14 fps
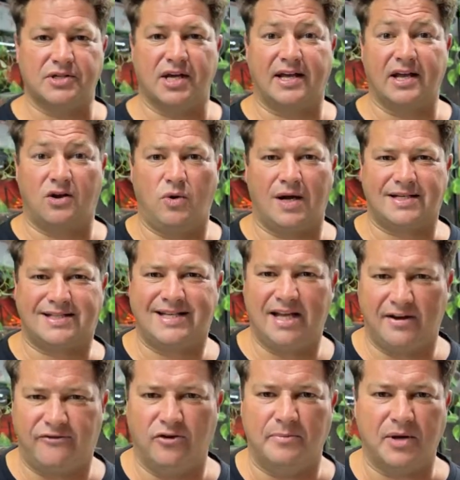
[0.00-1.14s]
I get quite
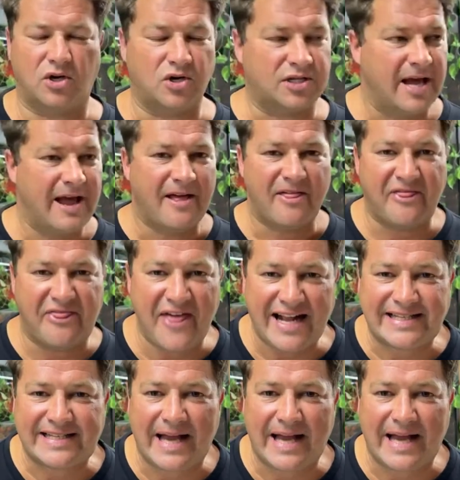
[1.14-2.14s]
tearful because that's